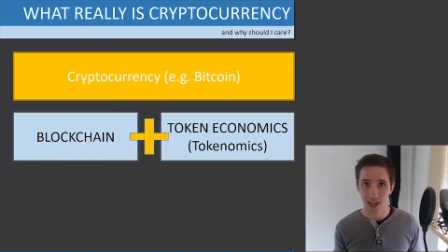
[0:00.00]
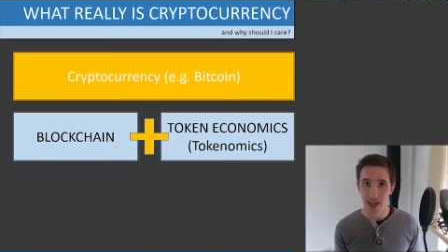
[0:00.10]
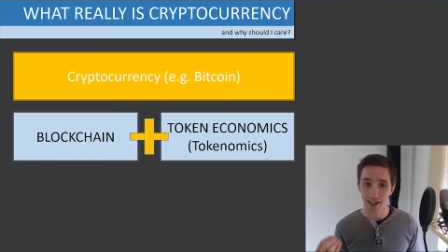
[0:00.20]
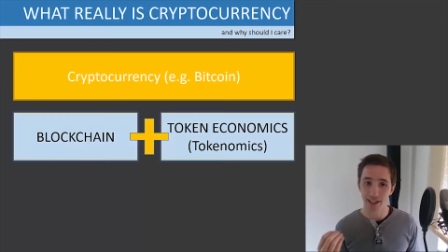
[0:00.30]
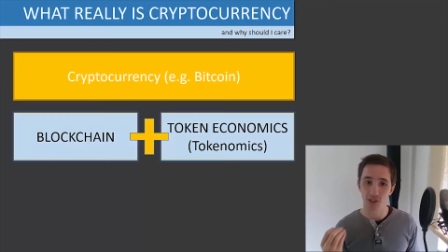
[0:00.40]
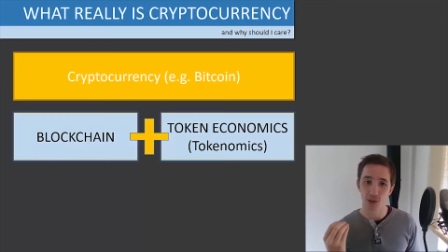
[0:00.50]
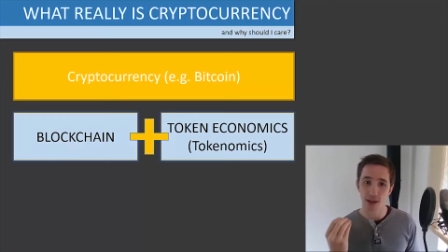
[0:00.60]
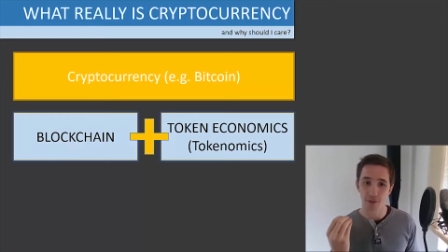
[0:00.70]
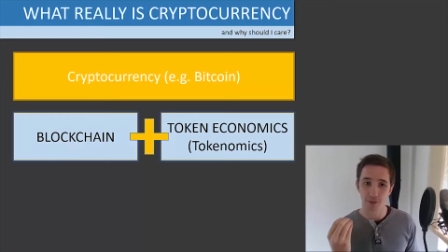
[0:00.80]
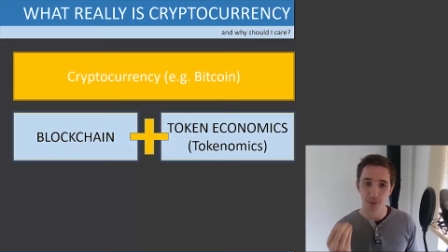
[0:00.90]
unless you
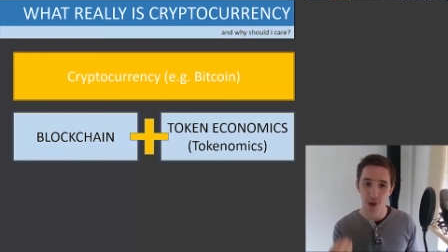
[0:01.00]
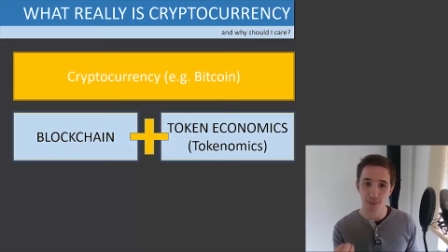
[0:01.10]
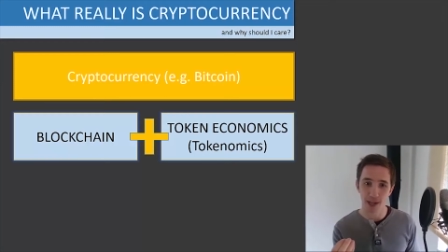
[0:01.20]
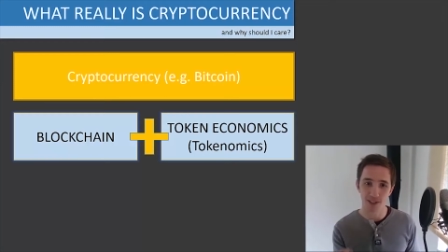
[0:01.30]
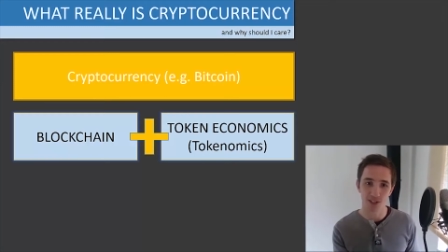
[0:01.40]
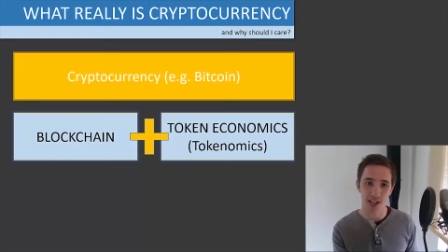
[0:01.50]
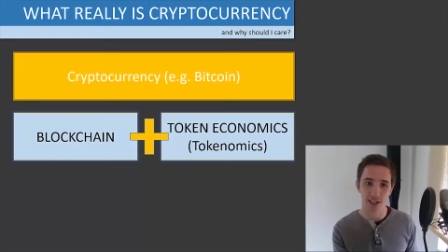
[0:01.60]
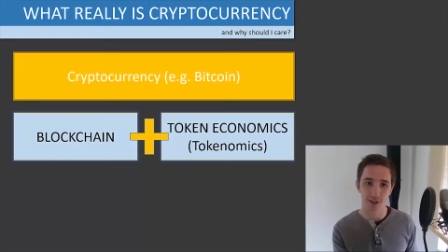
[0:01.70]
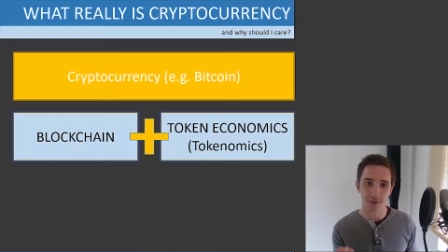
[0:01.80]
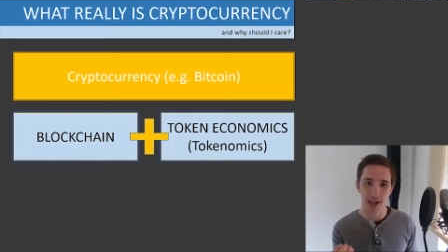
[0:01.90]
have a firm
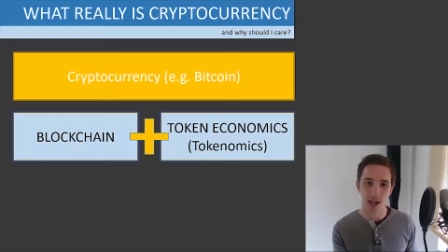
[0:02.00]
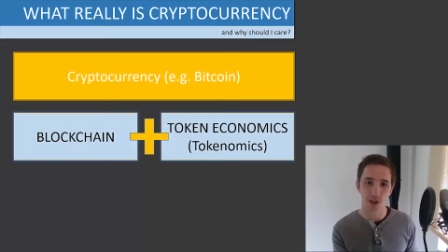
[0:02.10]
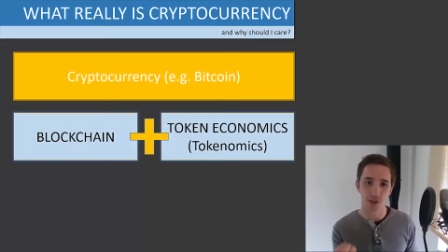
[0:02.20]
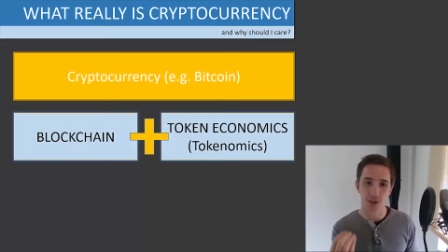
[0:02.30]
understanding of how